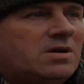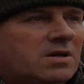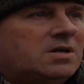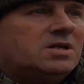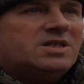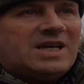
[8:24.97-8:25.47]

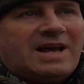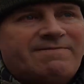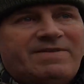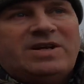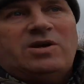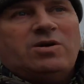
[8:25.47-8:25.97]
same
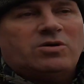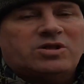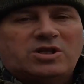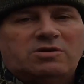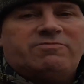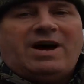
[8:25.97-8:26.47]
videos, I
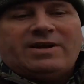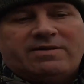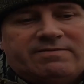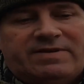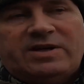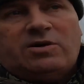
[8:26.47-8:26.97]
do random
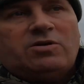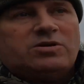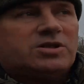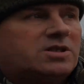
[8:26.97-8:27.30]
videos,